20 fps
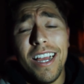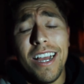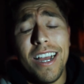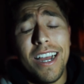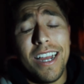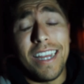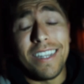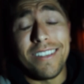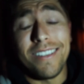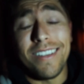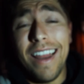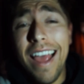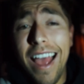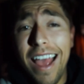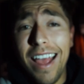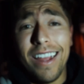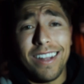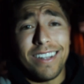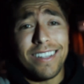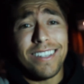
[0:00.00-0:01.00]
Has an
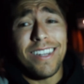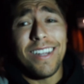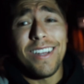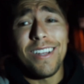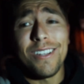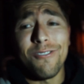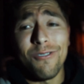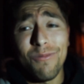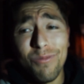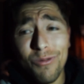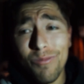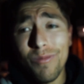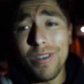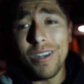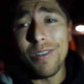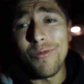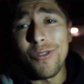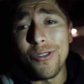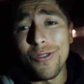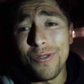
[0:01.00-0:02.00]
X, super
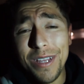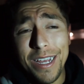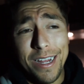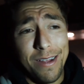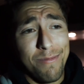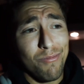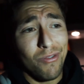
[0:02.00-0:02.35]
minimal and like